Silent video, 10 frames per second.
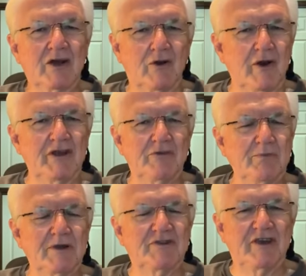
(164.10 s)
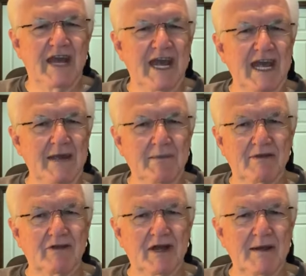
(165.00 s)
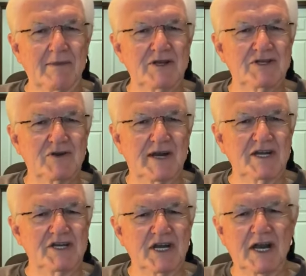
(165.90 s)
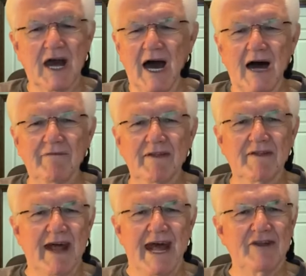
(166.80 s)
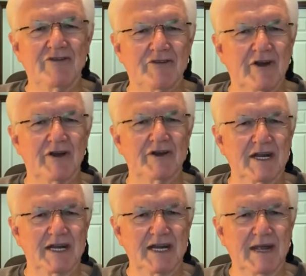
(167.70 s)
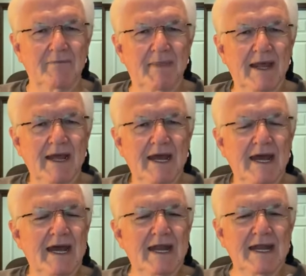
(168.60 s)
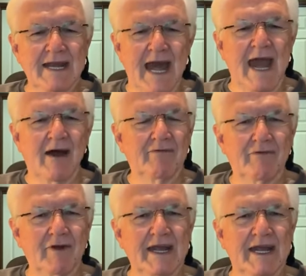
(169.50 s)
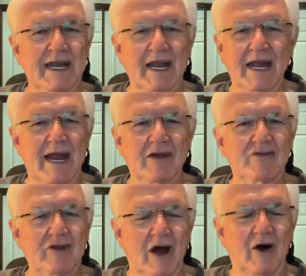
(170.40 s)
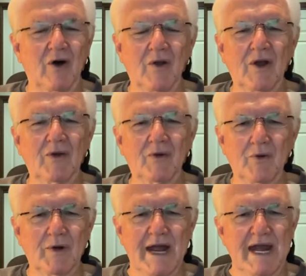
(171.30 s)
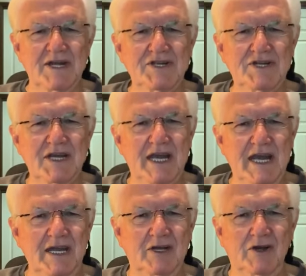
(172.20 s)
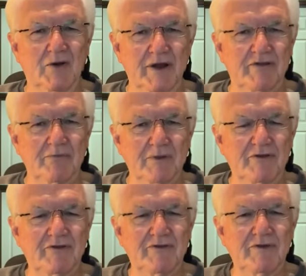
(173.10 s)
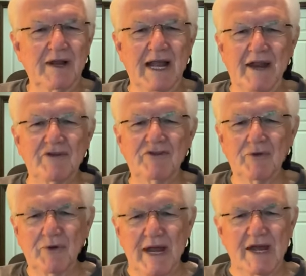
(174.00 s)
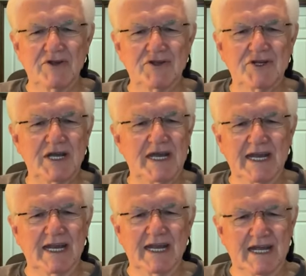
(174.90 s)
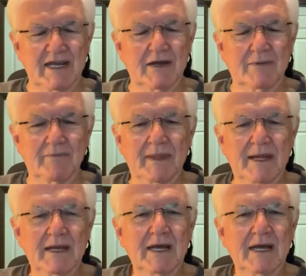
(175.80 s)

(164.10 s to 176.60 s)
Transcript: Christmas came as a demonstration of that certainty. Now, friend, let us all rest in Christmas. Let us rest in him.